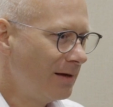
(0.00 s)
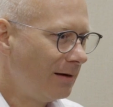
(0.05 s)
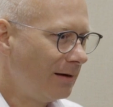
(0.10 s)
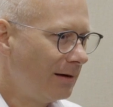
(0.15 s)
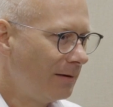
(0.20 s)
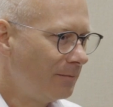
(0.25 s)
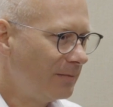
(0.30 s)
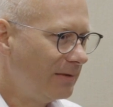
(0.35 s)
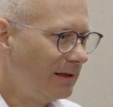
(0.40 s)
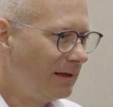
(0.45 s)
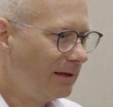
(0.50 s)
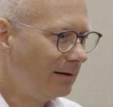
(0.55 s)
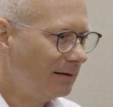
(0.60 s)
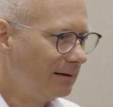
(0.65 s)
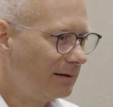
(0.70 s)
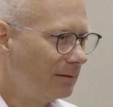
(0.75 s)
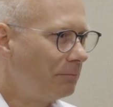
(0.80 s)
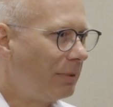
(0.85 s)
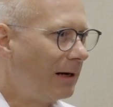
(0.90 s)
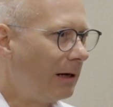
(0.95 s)
um, the
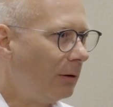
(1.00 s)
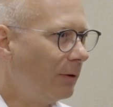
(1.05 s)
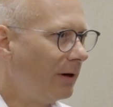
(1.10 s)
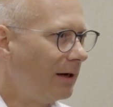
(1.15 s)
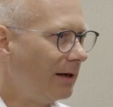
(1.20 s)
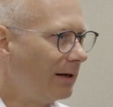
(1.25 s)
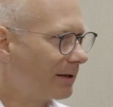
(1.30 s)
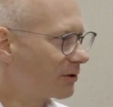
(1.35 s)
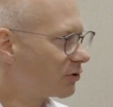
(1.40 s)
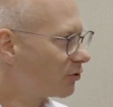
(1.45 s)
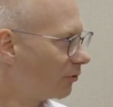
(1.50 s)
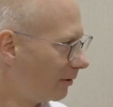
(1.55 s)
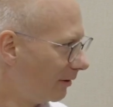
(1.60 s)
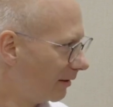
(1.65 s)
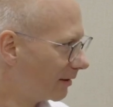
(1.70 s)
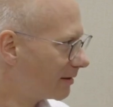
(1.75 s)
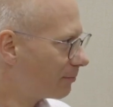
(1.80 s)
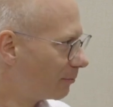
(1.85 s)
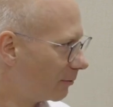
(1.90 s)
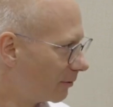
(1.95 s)
the power
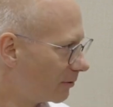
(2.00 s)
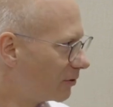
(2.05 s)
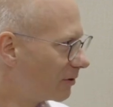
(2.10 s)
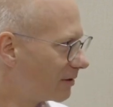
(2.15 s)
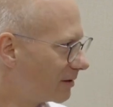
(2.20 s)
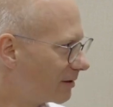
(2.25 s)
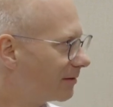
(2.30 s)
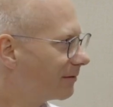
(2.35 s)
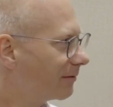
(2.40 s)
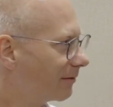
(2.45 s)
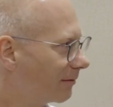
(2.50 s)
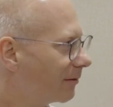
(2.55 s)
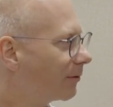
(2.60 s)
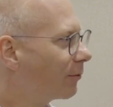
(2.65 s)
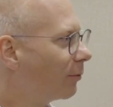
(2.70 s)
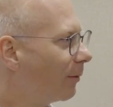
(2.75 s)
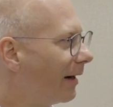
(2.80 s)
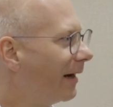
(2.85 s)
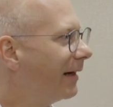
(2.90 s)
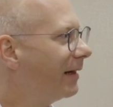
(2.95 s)
electronics were just
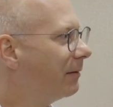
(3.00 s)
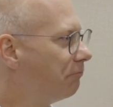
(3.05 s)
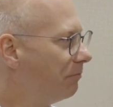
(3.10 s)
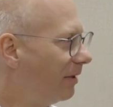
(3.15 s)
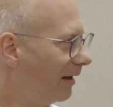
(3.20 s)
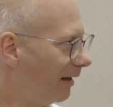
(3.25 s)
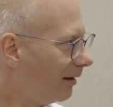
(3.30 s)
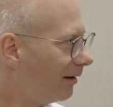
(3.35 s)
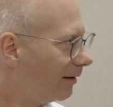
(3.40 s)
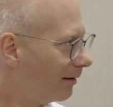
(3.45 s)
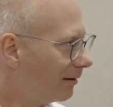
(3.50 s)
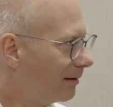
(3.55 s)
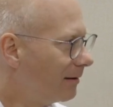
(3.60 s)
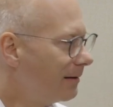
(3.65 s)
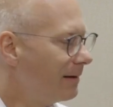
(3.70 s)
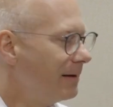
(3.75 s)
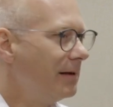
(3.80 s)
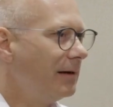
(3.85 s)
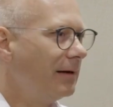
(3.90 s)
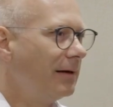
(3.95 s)
quite big,
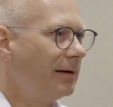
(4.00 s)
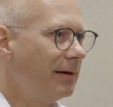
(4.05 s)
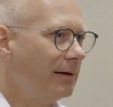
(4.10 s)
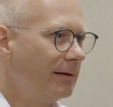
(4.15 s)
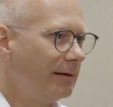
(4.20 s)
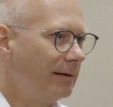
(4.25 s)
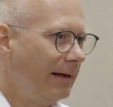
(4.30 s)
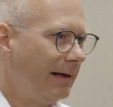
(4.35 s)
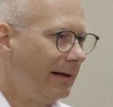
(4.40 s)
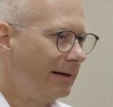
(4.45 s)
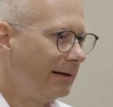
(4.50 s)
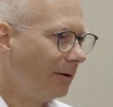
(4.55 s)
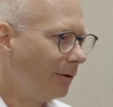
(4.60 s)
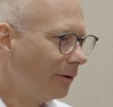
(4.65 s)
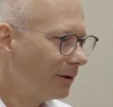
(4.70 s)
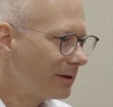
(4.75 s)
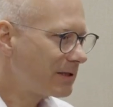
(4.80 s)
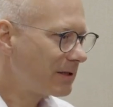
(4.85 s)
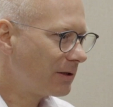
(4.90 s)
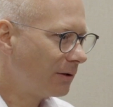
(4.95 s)
uh, and
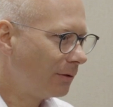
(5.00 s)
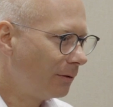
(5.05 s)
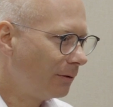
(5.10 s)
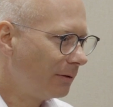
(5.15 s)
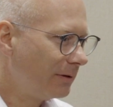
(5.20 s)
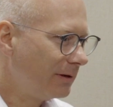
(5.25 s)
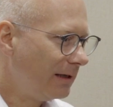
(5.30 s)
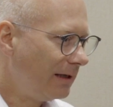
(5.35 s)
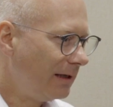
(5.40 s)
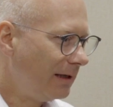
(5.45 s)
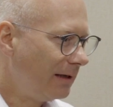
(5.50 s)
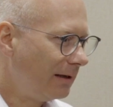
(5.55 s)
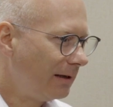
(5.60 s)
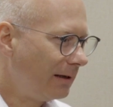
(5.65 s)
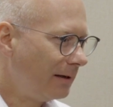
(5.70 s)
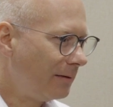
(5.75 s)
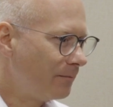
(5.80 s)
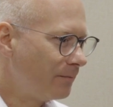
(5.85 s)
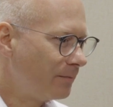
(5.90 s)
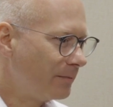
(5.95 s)
also the
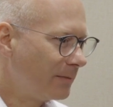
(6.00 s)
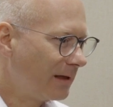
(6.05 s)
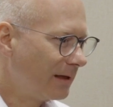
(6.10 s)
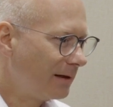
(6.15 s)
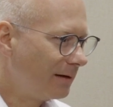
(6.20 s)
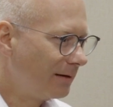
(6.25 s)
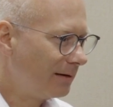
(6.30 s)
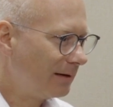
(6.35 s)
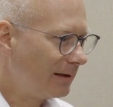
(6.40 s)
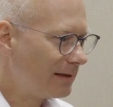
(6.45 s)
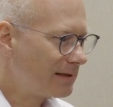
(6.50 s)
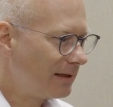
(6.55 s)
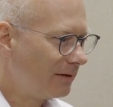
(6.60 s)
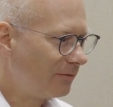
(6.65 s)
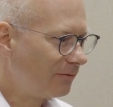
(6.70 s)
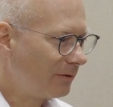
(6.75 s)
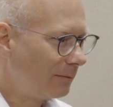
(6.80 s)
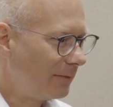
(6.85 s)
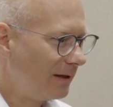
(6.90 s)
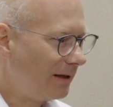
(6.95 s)
um, let's say
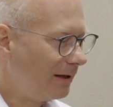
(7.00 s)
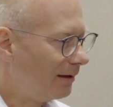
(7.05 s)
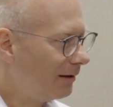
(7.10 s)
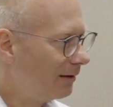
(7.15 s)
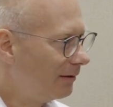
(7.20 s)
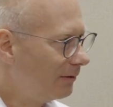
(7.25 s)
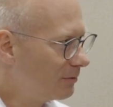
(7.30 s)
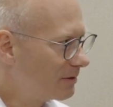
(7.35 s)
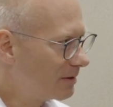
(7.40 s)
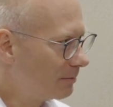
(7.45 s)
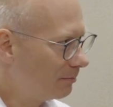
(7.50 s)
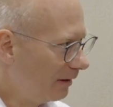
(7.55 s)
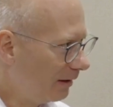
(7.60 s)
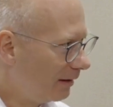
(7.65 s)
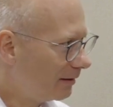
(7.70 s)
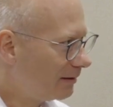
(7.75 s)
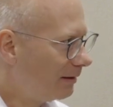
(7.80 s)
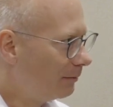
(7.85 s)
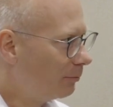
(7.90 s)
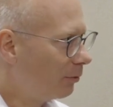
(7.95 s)
from a
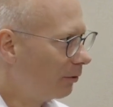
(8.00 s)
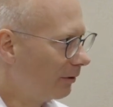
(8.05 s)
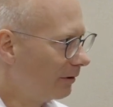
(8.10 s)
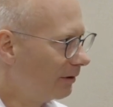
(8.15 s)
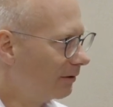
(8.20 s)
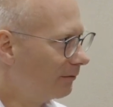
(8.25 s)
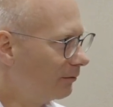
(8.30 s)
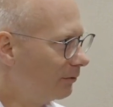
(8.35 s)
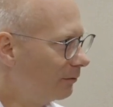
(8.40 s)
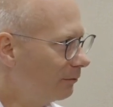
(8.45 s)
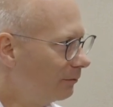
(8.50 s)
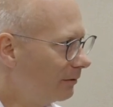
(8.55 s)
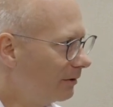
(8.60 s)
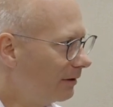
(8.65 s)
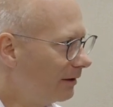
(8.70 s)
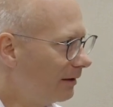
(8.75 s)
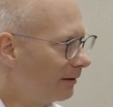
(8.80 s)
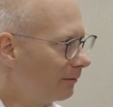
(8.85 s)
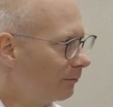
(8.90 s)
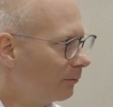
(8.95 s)
usability point of view,
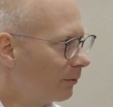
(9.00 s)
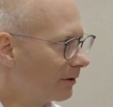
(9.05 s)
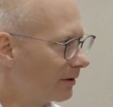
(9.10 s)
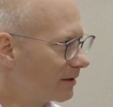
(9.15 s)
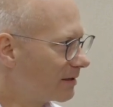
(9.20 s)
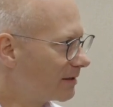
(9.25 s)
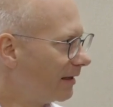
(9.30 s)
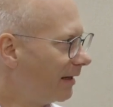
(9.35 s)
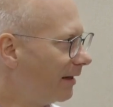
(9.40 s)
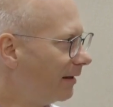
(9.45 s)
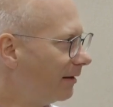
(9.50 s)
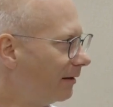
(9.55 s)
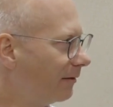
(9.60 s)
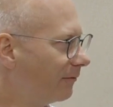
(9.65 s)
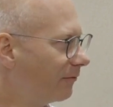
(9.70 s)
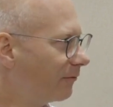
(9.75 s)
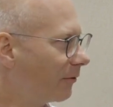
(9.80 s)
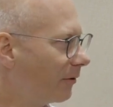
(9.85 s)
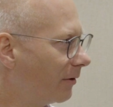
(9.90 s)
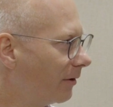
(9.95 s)
you didn't want to stand
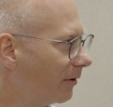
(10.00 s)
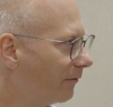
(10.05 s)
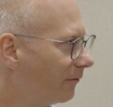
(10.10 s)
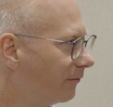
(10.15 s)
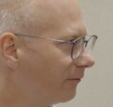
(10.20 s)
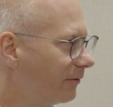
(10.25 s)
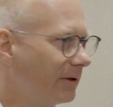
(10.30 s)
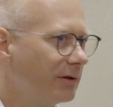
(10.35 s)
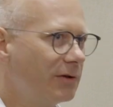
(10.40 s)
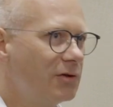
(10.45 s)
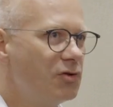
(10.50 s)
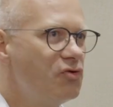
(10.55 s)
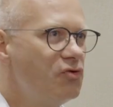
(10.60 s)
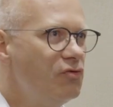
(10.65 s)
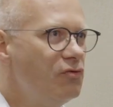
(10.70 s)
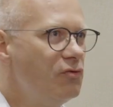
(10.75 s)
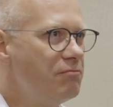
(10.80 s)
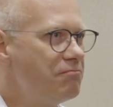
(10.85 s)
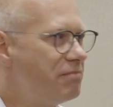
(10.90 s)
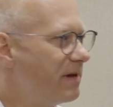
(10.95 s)
in front of uh,
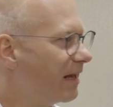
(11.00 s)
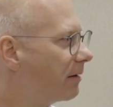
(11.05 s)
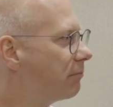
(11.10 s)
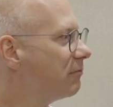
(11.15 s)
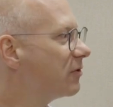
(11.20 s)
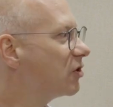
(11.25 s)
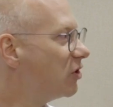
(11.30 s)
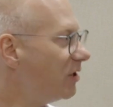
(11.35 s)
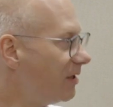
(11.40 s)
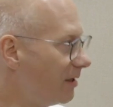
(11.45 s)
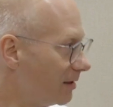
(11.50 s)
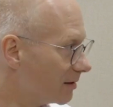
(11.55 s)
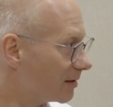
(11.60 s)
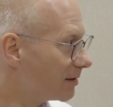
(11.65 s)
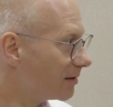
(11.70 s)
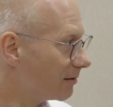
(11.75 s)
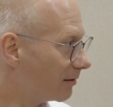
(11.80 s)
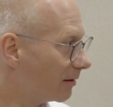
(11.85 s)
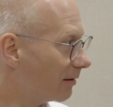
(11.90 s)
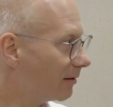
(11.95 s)
two big
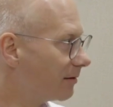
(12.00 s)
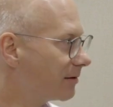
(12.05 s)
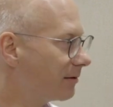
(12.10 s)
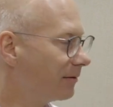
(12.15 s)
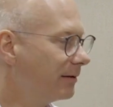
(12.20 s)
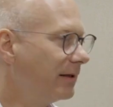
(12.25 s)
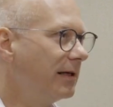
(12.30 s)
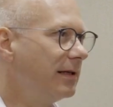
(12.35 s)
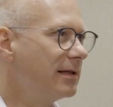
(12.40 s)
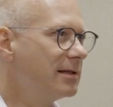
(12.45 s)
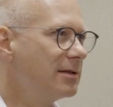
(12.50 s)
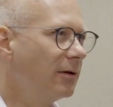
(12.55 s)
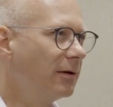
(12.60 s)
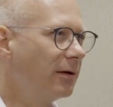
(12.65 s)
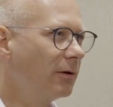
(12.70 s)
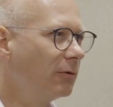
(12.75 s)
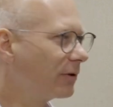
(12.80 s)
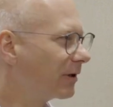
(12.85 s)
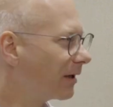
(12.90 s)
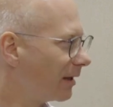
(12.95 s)
machines. Right. Yeah? So that is not a
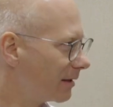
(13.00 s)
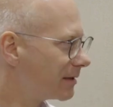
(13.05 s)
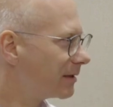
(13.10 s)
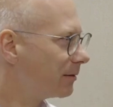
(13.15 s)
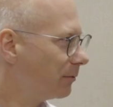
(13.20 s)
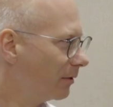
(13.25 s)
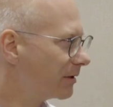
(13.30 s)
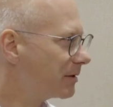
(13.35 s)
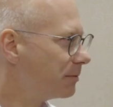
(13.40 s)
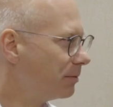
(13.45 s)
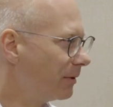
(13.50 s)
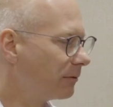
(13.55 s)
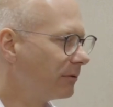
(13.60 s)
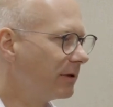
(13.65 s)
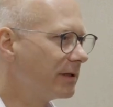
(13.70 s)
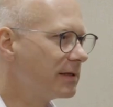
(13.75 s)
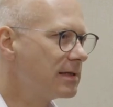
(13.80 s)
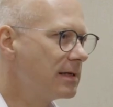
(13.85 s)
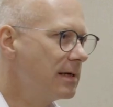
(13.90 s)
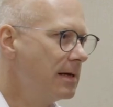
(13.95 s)
good customer
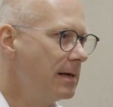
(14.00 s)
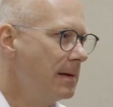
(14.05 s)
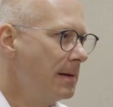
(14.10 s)
experience.